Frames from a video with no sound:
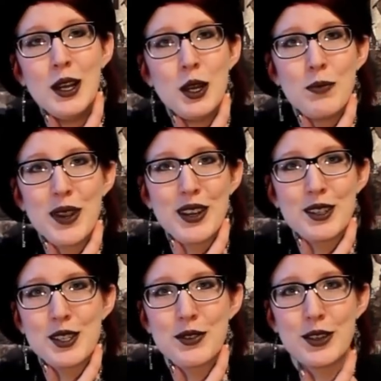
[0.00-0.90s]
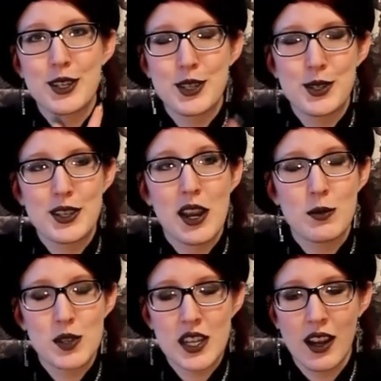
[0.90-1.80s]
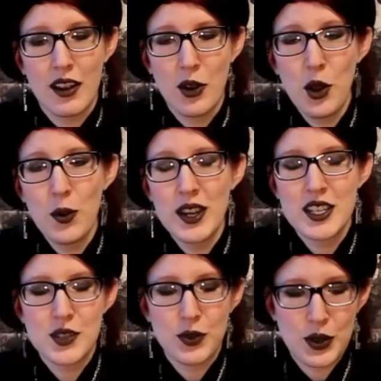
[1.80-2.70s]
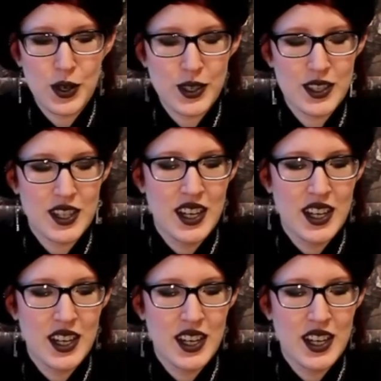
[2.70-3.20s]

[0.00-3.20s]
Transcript: because the first 2 times I always forgot